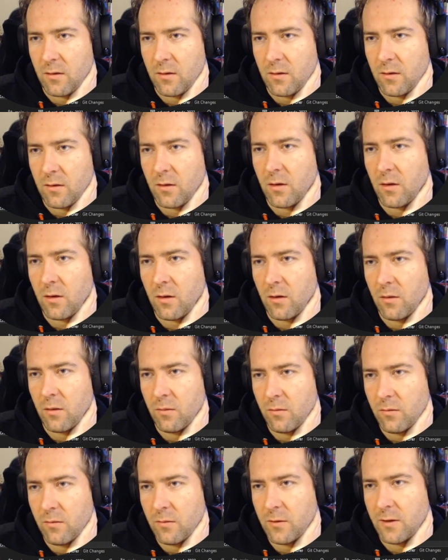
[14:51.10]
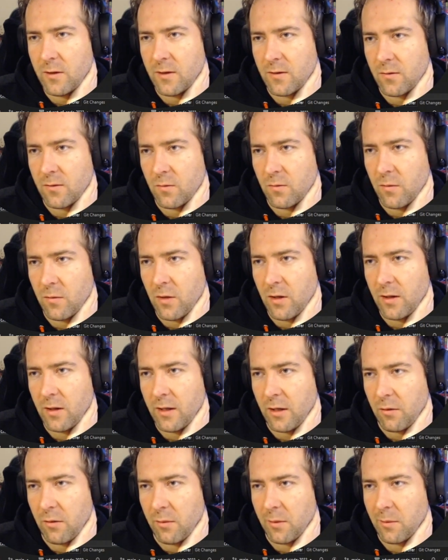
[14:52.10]
column is
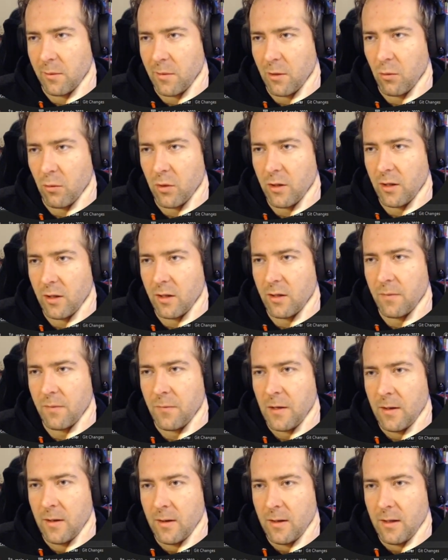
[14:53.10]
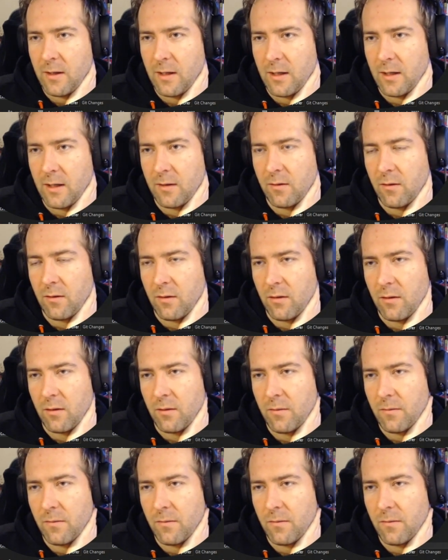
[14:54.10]
incremented by 1, yeah. And the